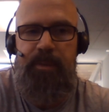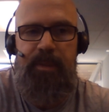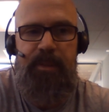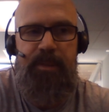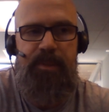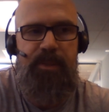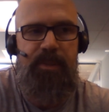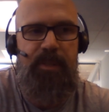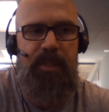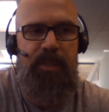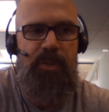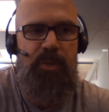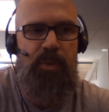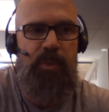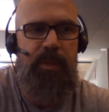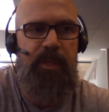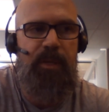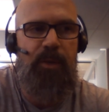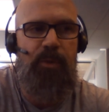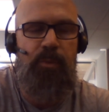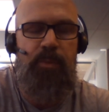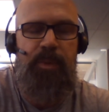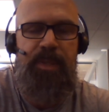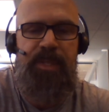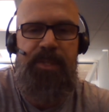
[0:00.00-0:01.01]
It's only
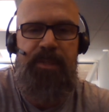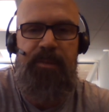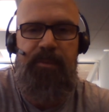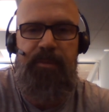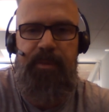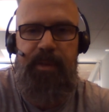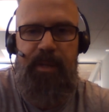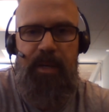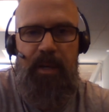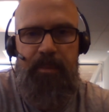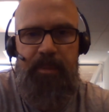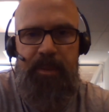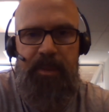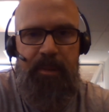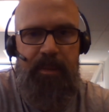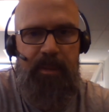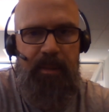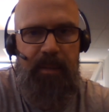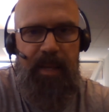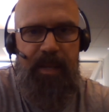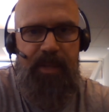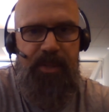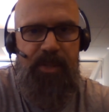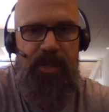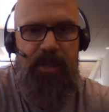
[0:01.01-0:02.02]
a recent phenomenon in
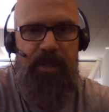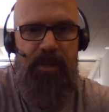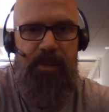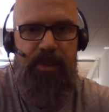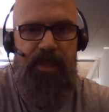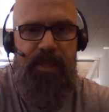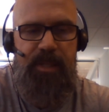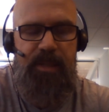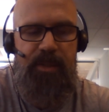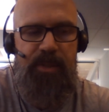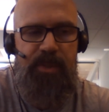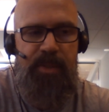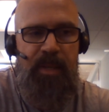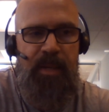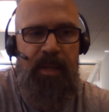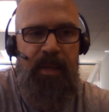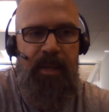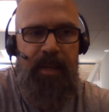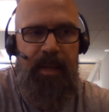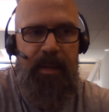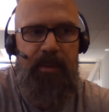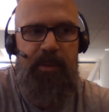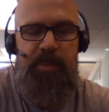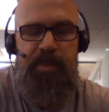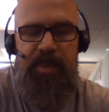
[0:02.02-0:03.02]
the last 100 years,
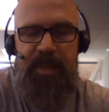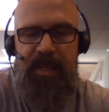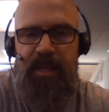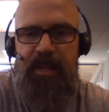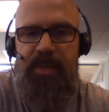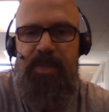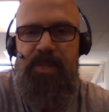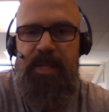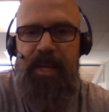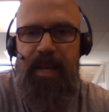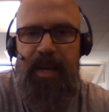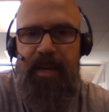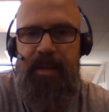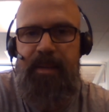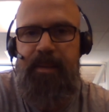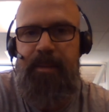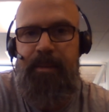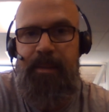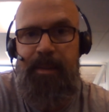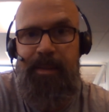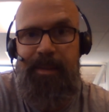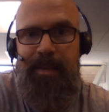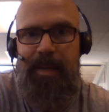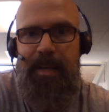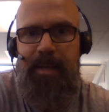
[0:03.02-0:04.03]
and it was because they had a
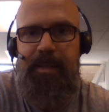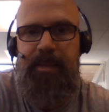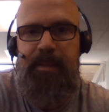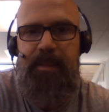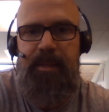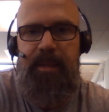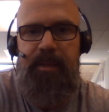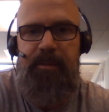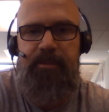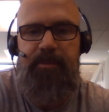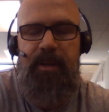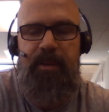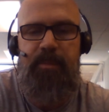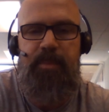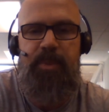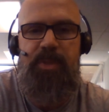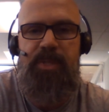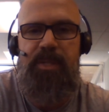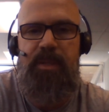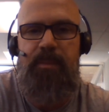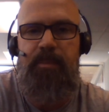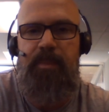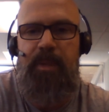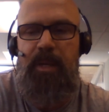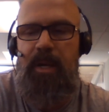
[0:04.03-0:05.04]

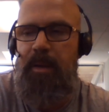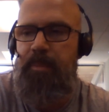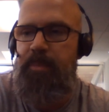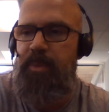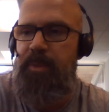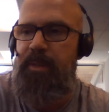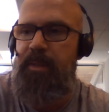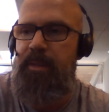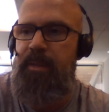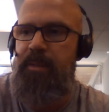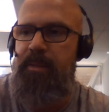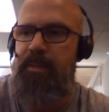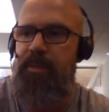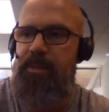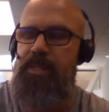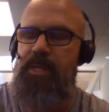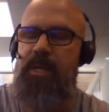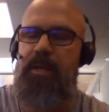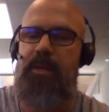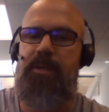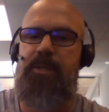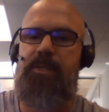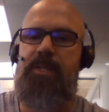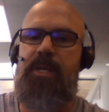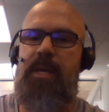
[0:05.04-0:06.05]
90-95% monopoly on the
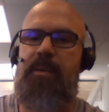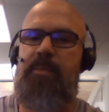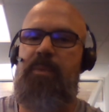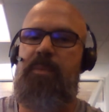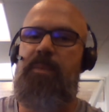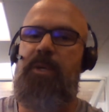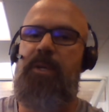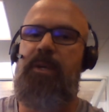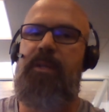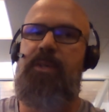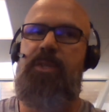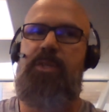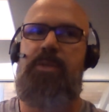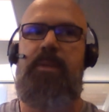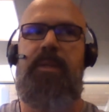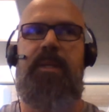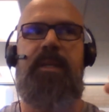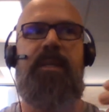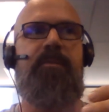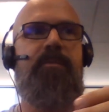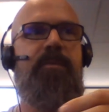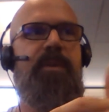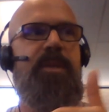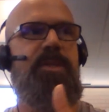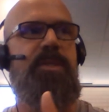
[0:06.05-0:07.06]
entire diamond market. So they
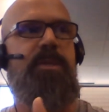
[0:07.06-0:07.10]
convinced